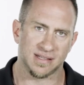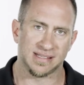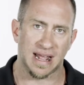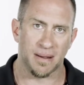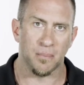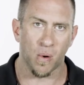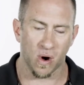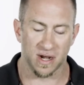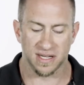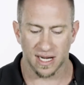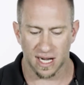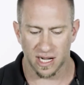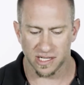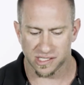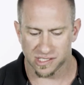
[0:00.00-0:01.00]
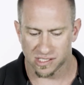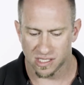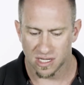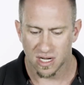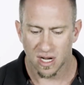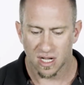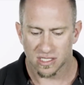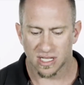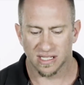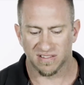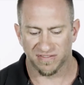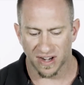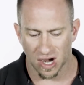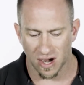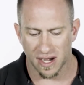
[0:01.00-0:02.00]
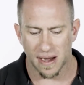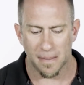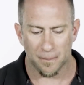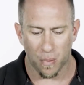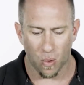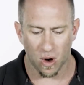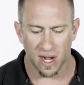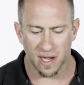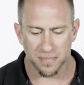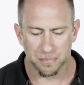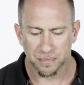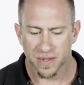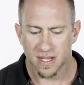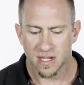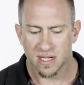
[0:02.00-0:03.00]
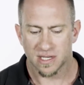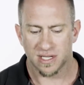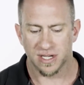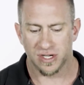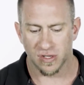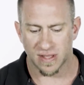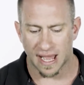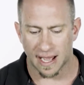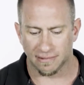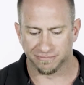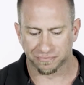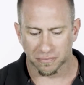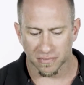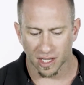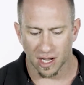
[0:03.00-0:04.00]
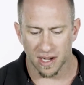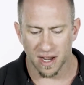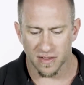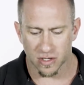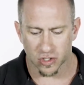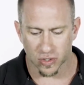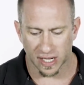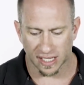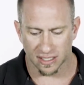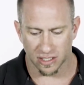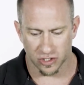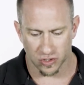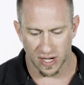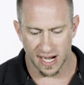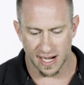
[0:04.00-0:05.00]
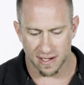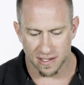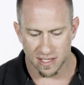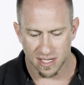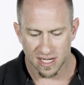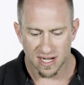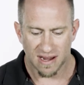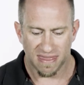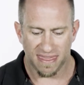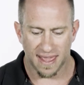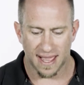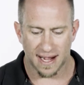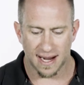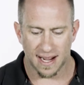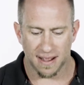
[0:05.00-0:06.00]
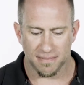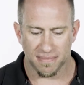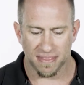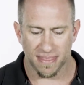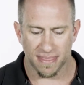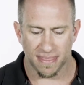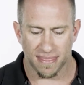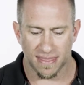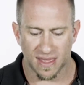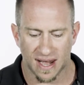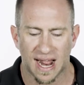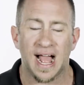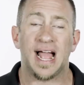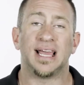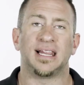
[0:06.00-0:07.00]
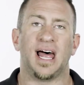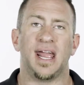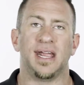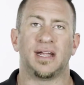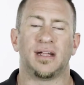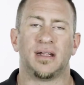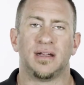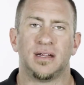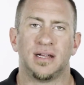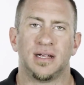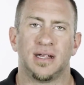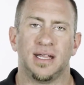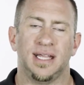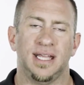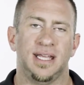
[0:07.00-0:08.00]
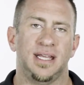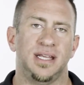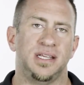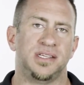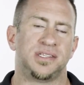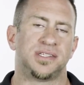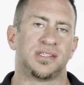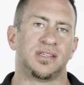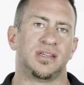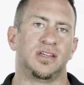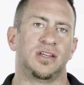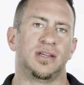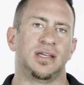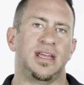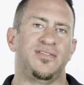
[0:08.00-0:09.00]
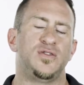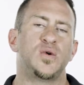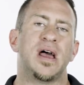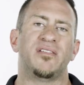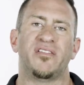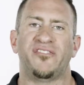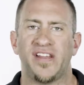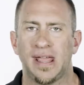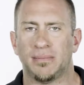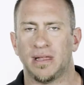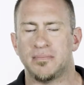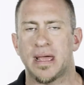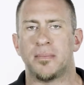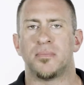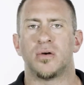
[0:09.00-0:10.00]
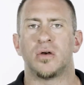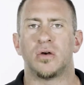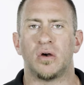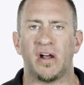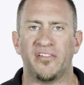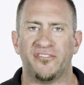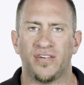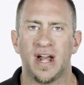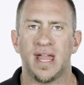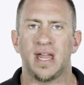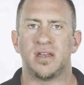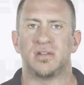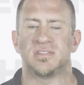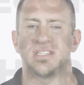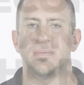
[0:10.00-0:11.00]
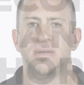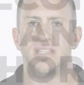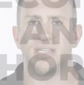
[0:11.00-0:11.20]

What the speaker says: it's not important to us. So it's very important to do that. Another trick of the trade that I like is if you have a family member or a friend or somebody